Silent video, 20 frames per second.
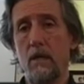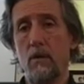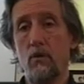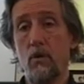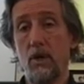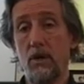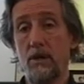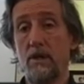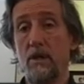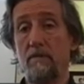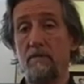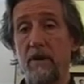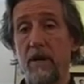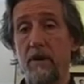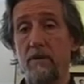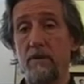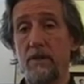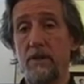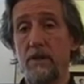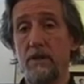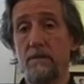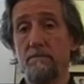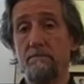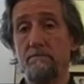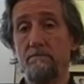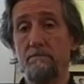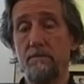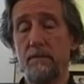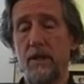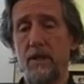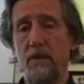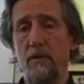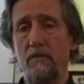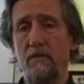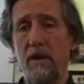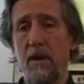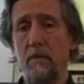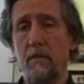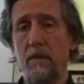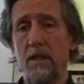Works on veterans and their
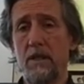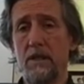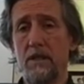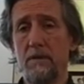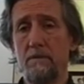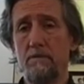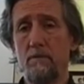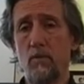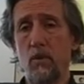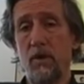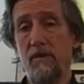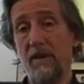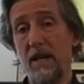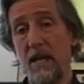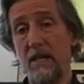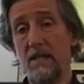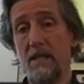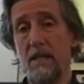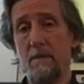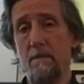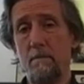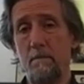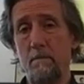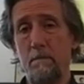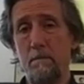families. We've got some.